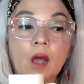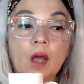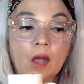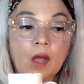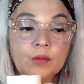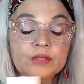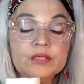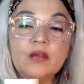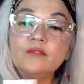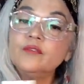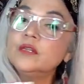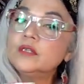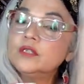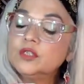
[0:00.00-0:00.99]
I would
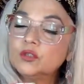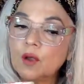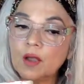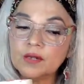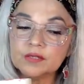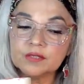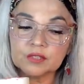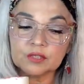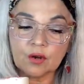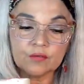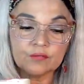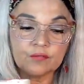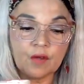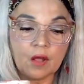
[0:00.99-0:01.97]
definitely try to
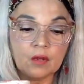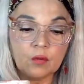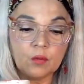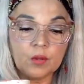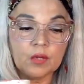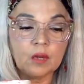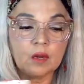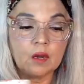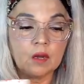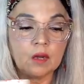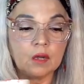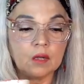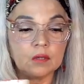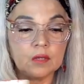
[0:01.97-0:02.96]
start a following
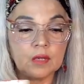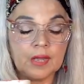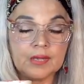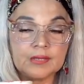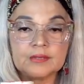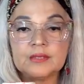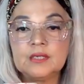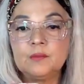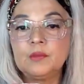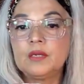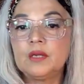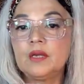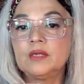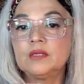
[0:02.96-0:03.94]
on Etsy
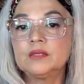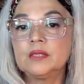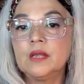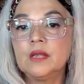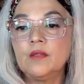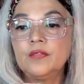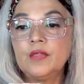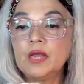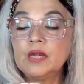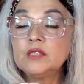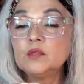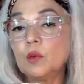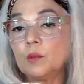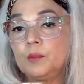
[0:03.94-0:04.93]
because that
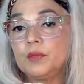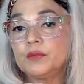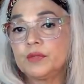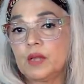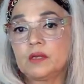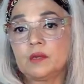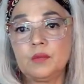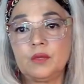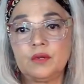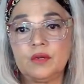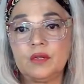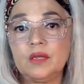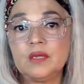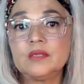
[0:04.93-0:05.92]
is what built that
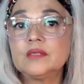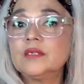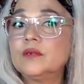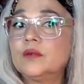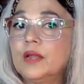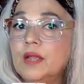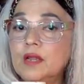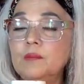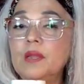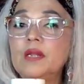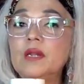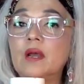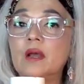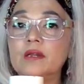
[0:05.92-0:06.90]
community is their
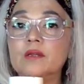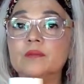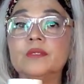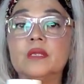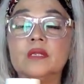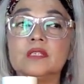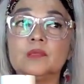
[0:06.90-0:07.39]
handmade items and it's